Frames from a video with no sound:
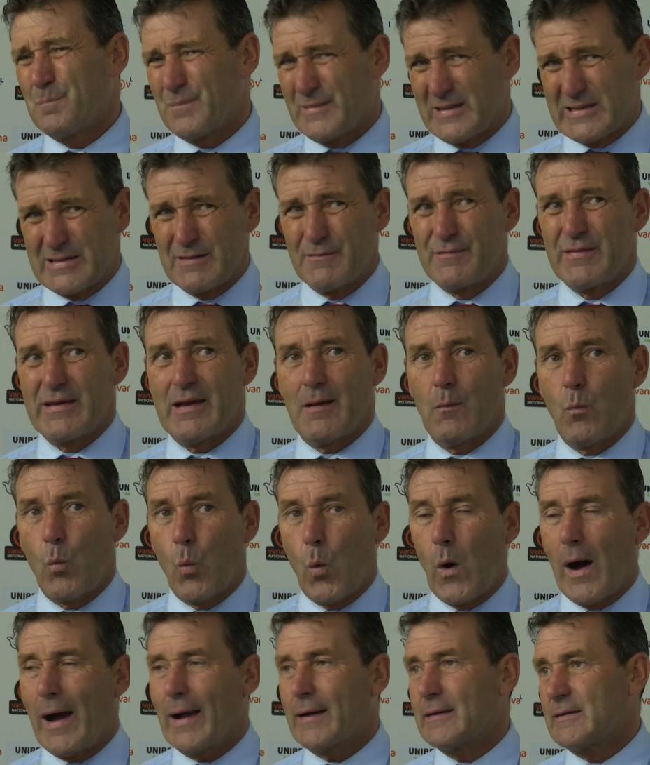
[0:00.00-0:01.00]
severe
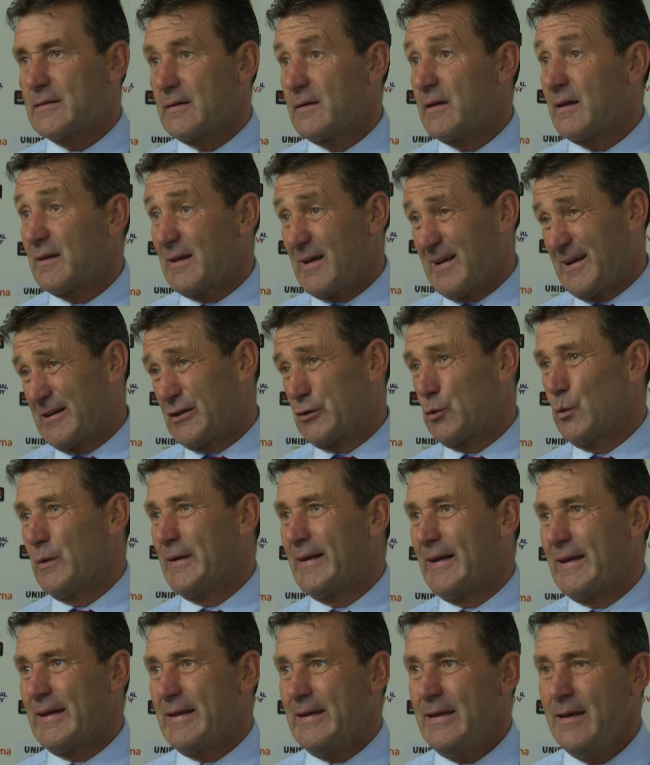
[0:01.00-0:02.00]
whack to the actual
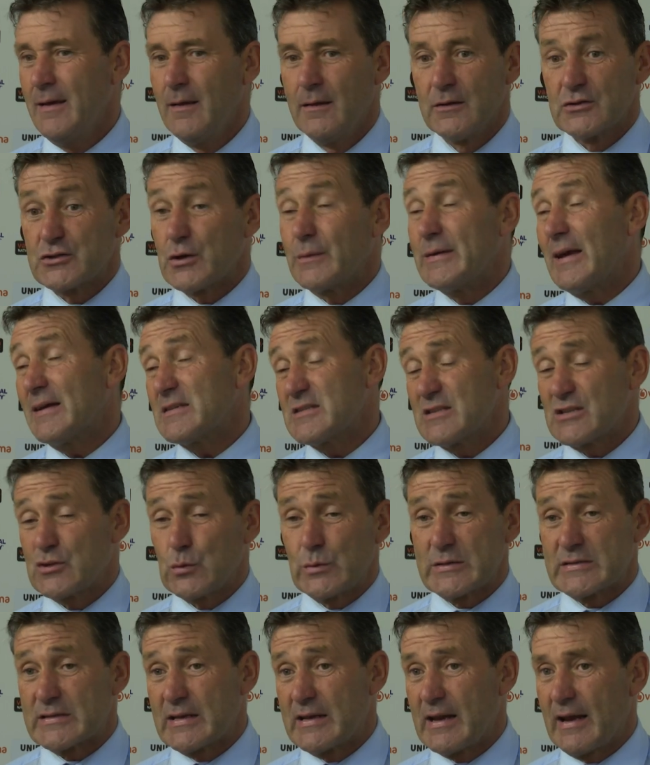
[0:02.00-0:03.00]
knee, so he hasn't
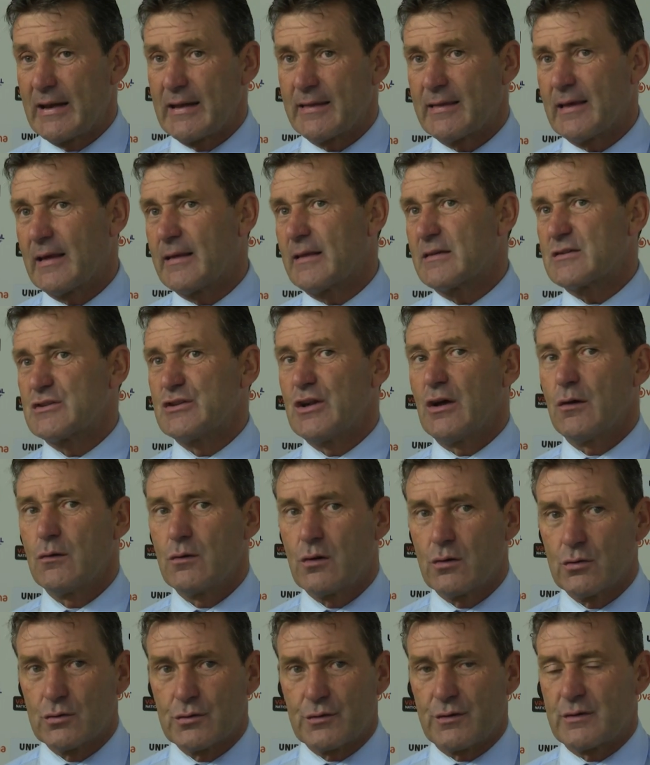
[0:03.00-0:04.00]
twisted anything, there's no
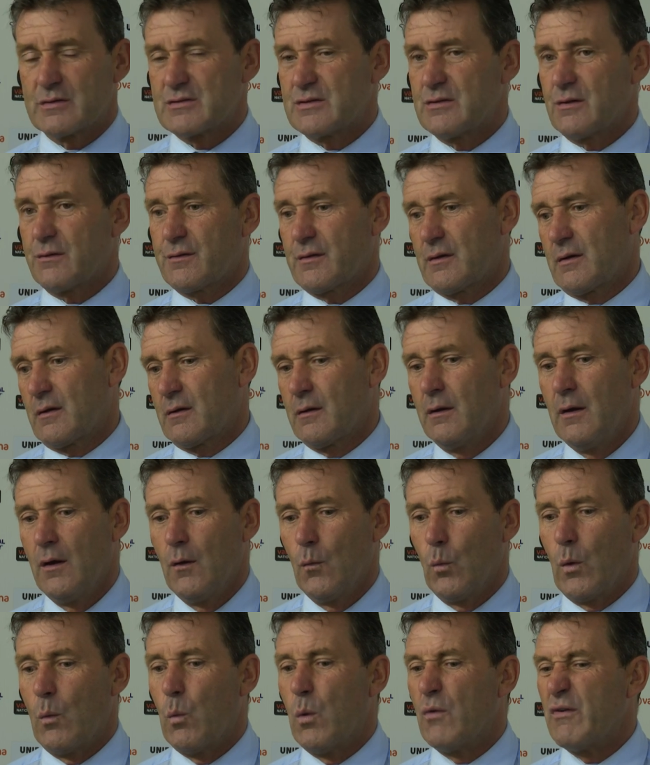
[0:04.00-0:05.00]
cut, there's nothing
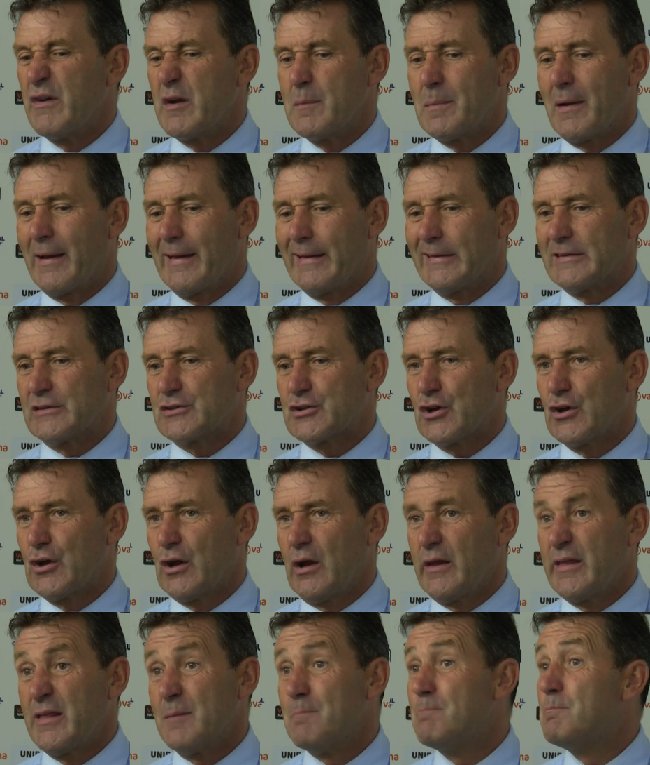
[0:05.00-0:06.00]
we're worried about
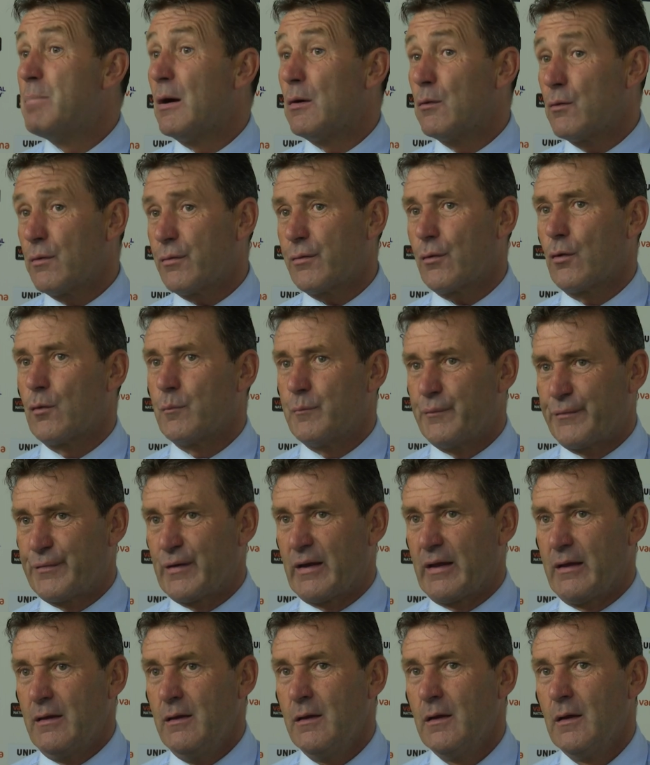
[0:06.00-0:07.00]
internally. They're both,
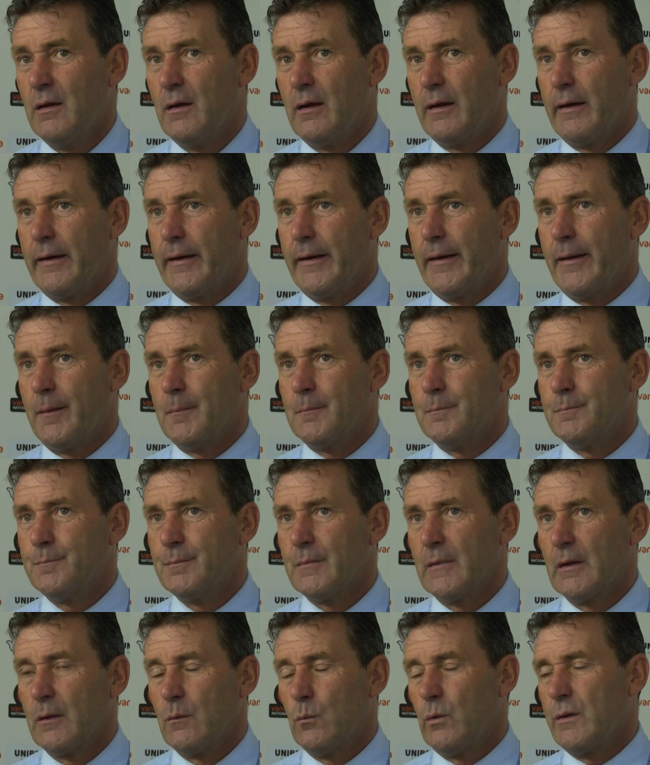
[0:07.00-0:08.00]
hopefully,
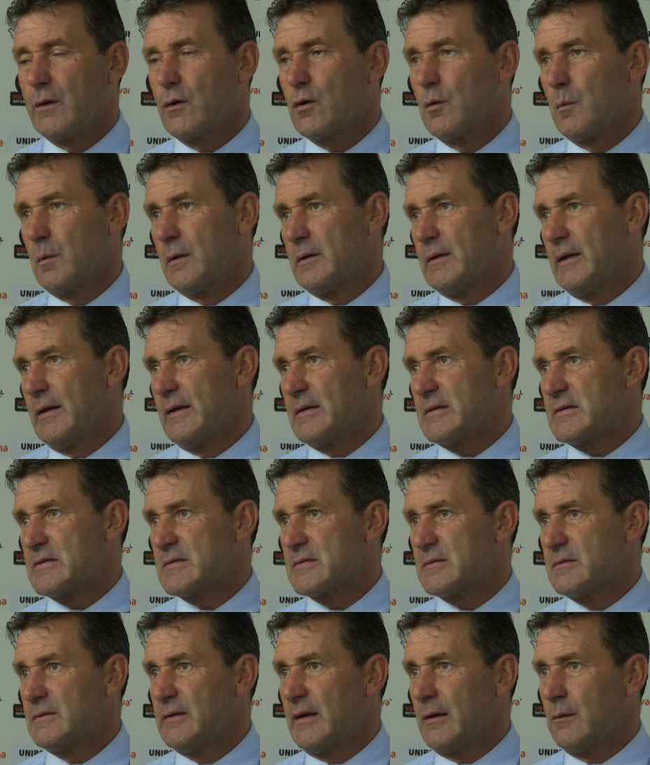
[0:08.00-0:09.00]
with a couple of
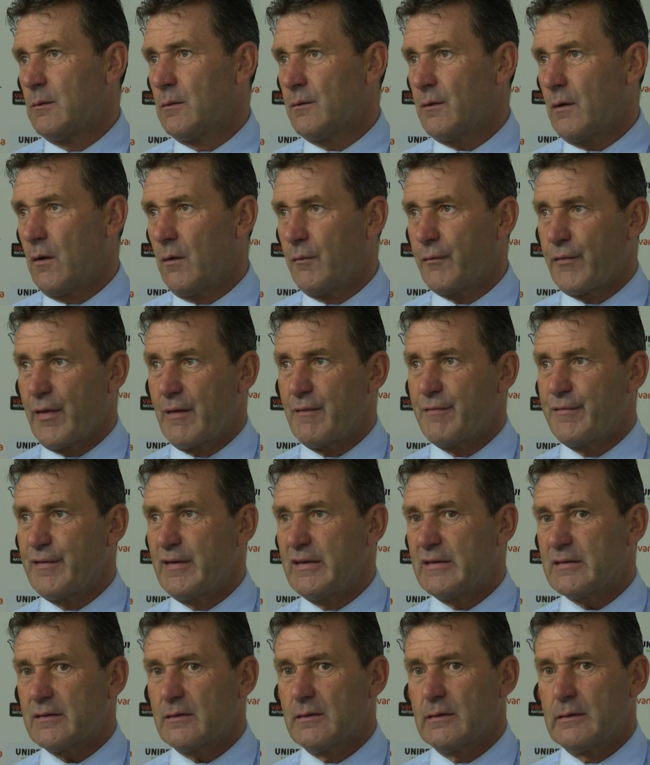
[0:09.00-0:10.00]
days off their
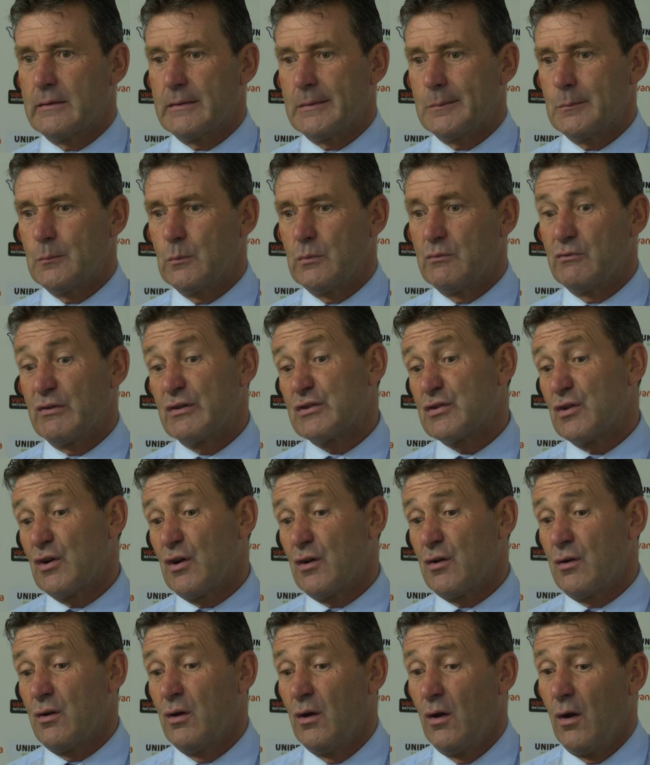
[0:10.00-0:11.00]
feet,
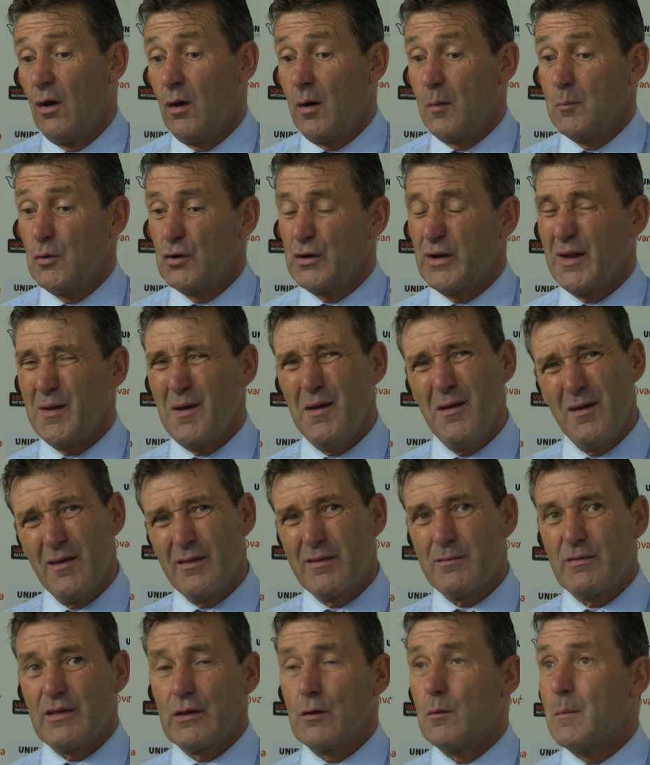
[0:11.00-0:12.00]
return on Monday.
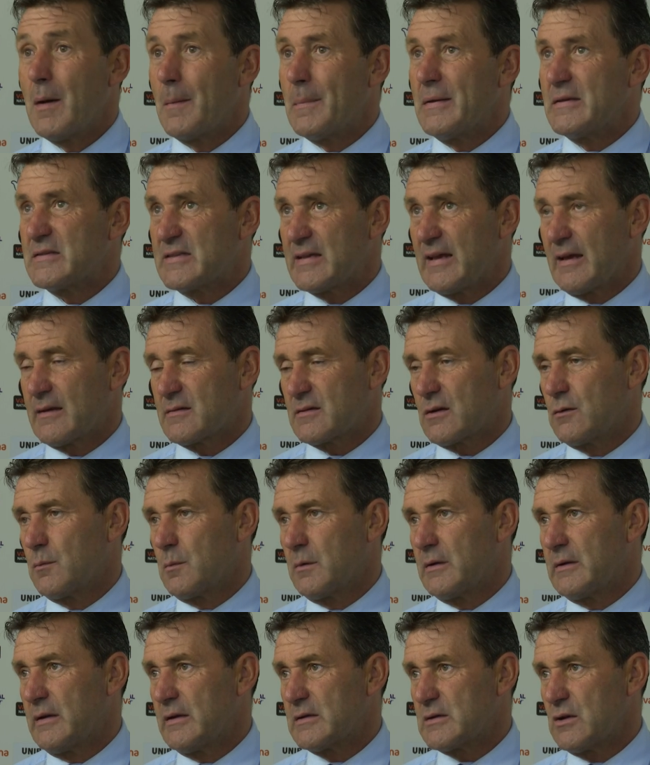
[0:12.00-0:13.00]
Theo maybe takes a
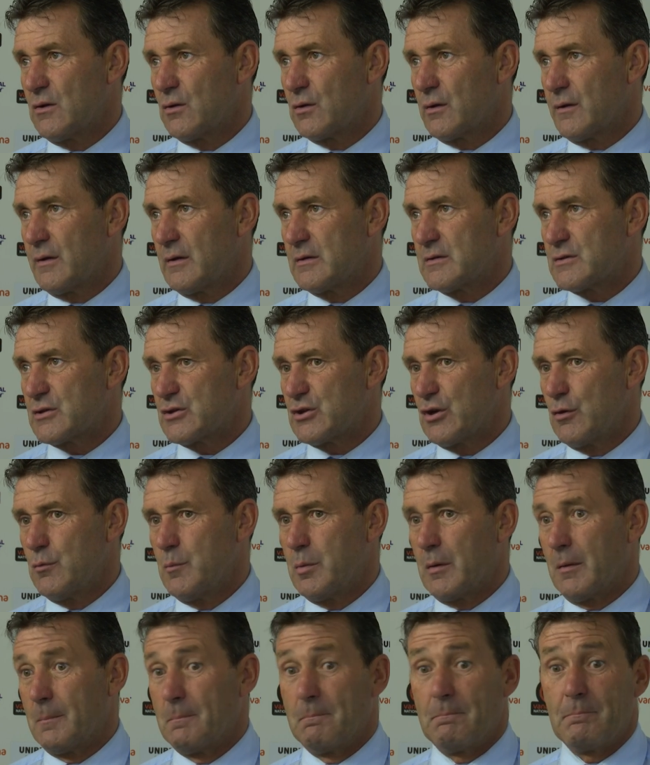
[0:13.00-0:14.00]
couple of days longer than Stu,
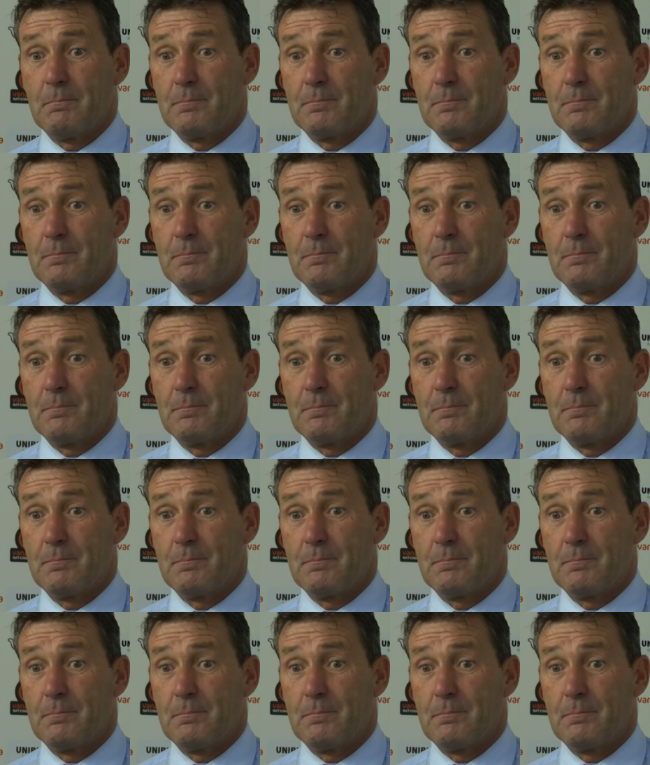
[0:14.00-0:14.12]
but